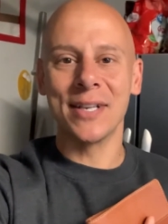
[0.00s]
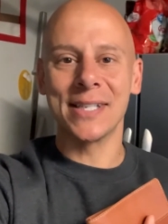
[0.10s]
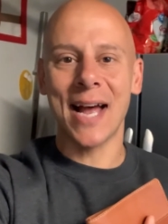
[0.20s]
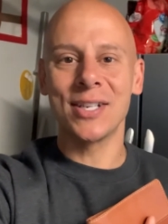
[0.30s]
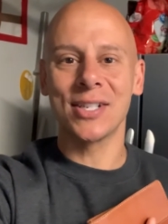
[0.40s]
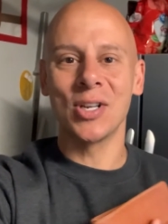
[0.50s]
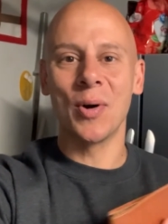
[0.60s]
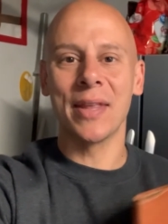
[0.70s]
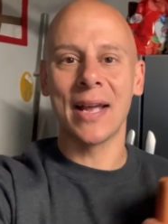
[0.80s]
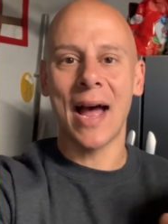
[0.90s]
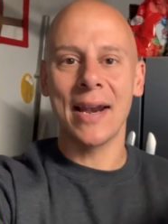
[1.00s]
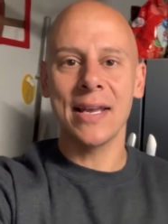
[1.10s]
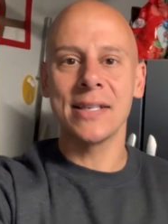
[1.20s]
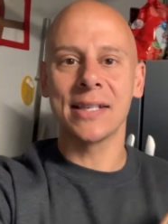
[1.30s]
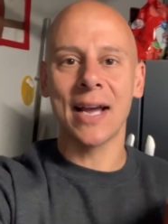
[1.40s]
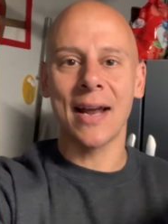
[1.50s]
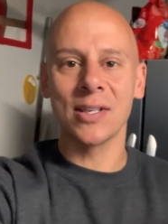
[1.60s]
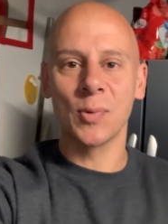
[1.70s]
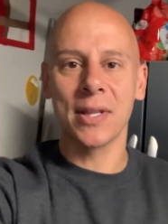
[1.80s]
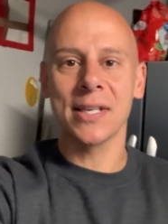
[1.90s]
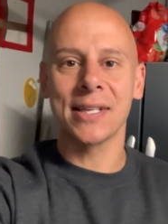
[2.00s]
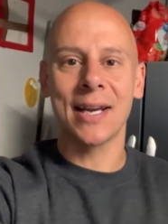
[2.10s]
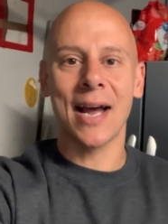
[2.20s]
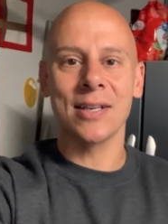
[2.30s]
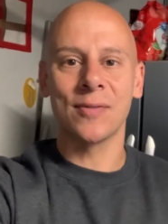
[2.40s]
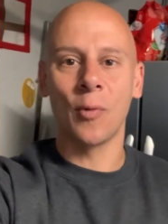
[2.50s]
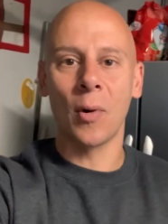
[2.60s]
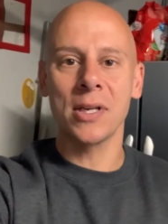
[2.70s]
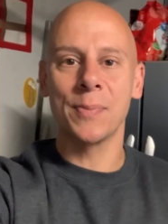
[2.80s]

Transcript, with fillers: is not just knowing that God is and God is with us and God is for us,